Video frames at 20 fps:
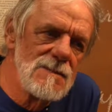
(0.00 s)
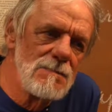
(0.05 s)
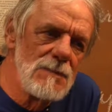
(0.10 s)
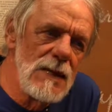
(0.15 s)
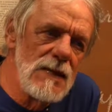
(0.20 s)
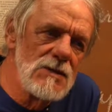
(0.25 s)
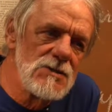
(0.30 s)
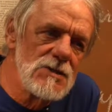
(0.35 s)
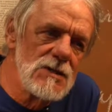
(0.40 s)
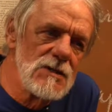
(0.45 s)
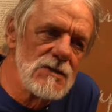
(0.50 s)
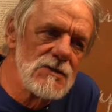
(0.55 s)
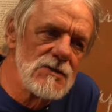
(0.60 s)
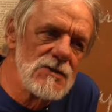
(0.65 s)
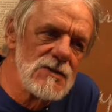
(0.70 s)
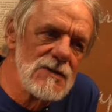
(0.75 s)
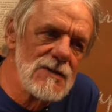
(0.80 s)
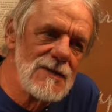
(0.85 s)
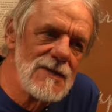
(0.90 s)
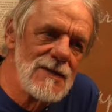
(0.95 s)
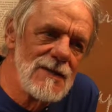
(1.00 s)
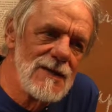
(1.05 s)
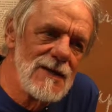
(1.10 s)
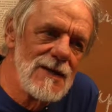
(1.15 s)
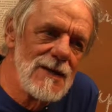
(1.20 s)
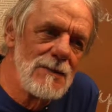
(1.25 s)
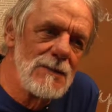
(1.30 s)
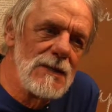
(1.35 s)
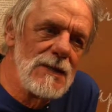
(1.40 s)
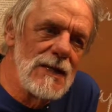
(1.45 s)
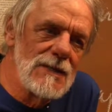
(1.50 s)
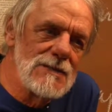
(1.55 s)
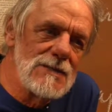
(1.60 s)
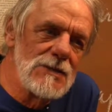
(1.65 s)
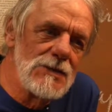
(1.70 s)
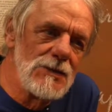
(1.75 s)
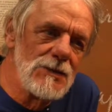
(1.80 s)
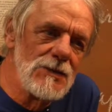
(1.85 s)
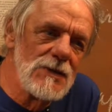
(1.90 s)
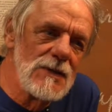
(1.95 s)
Patience. I mean, that's
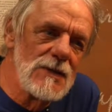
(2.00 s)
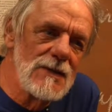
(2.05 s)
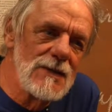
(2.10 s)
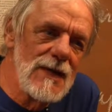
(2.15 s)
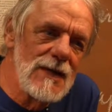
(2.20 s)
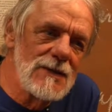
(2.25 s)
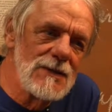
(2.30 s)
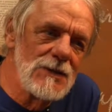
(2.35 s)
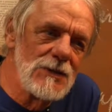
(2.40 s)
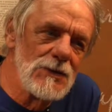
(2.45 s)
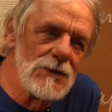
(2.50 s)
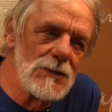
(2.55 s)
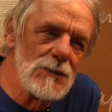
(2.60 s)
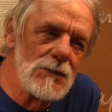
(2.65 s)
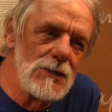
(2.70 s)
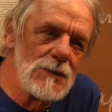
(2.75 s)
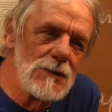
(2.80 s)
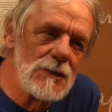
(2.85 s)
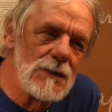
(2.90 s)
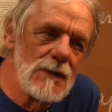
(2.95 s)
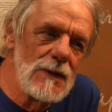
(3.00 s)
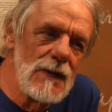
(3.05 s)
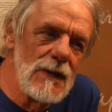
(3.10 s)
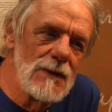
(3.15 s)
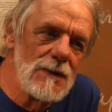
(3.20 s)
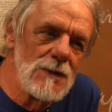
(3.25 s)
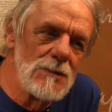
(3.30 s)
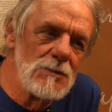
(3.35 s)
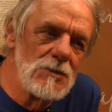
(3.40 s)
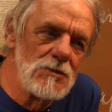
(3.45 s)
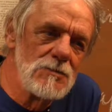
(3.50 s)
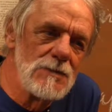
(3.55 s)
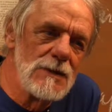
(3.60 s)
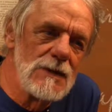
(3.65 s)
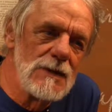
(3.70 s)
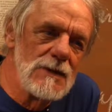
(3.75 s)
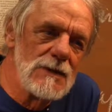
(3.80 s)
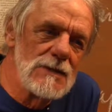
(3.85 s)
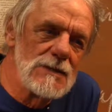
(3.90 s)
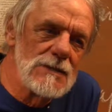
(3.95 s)
killed the that killed the, the, the
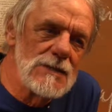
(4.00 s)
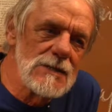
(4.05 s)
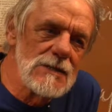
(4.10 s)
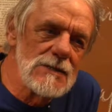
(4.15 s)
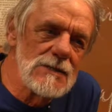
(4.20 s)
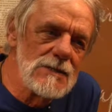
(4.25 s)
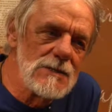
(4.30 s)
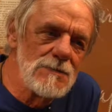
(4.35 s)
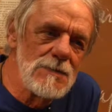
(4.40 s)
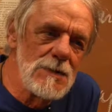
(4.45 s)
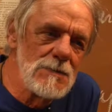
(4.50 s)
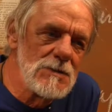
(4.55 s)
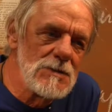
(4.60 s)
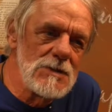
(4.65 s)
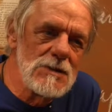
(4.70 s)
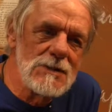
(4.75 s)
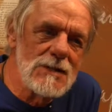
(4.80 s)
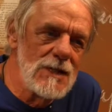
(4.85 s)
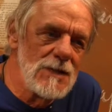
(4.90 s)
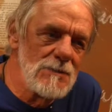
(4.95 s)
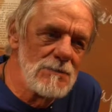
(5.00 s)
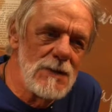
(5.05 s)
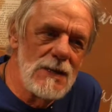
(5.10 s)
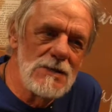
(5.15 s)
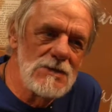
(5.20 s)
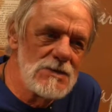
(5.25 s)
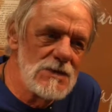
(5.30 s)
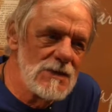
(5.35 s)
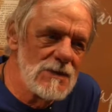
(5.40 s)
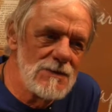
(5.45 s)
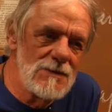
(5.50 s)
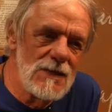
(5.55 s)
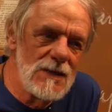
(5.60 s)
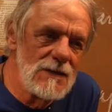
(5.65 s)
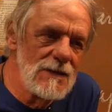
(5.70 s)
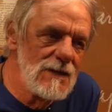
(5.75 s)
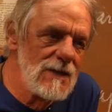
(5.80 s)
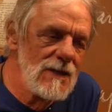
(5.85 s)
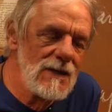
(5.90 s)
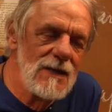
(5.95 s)
movement in the '60s. People just got impatient,
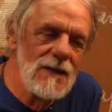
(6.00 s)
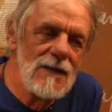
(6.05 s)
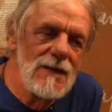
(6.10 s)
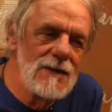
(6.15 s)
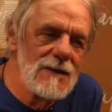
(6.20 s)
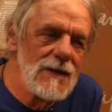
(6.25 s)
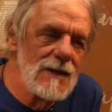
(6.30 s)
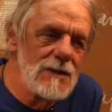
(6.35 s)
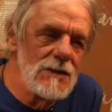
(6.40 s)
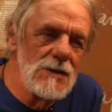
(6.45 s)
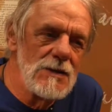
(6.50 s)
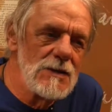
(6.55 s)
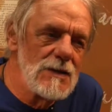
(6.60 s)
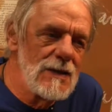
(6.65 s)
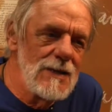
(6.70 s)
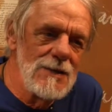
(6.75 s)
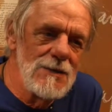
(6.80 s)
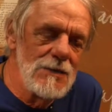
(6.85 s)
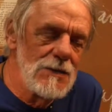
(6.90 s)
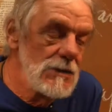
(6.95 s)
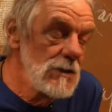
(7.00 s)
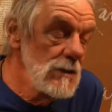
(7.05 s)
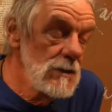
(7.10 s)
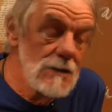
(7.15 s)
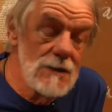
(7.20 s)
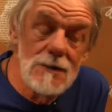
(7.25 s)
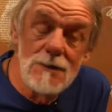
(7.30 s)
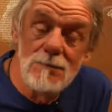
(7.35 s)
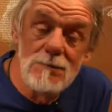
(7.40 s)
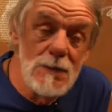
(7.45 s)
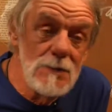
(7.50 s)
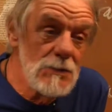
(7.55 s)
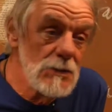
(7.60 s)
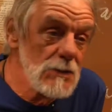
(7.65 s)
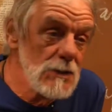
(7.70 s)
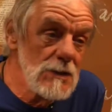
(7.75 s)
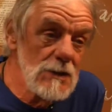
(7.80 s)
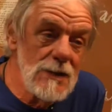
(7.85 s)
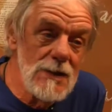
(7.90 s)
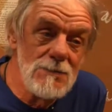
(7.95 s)
right? Patience. They couldn't keep you couldn't people
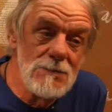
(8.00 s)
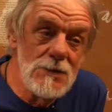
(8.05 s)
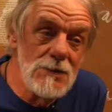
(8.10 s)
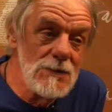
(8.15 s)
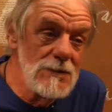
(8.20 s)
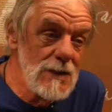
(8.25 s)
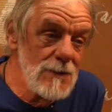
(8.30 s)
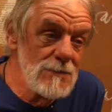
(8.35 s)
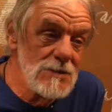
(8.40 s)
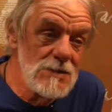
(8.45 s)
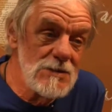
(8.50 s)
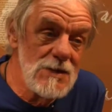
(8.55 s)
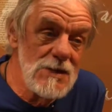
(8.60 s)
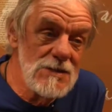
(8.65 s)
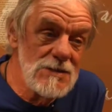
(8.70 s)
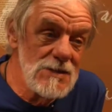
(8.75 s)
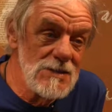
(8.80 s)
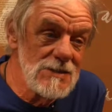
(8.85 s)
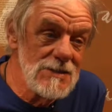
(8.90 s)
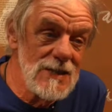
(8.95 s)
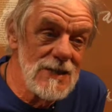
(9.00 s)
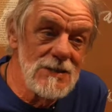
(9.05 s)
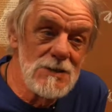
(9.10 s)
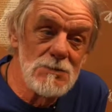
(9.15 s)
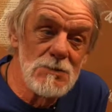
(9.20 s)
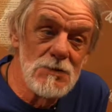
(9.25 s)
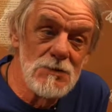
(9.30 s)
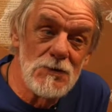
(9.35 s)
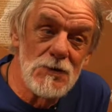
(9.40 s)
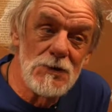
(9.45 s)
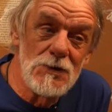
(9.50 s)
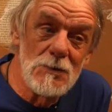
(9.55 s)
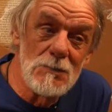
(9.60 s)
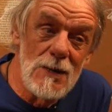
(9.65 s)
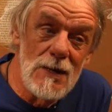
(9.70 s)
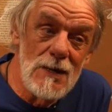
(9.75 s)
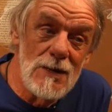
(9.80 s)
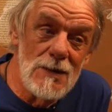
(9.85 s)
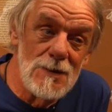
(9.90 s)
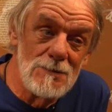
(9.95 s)
couldn't keep doing demonstrations. They had to move on to
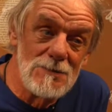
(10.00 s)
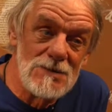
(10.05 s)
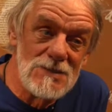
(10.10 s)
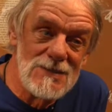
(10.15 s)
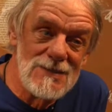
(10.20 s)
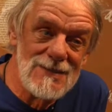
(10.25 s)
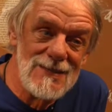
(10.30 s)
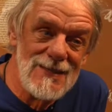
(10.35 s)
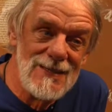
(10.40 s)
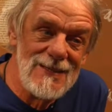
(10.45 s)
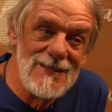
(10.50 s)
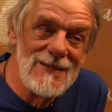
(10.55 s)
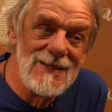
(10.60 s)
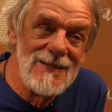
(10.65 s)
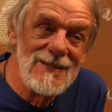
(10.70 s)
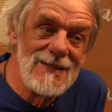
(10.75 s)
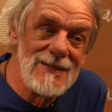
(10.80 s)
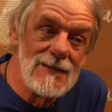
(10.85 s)
bombs, mm -hmm.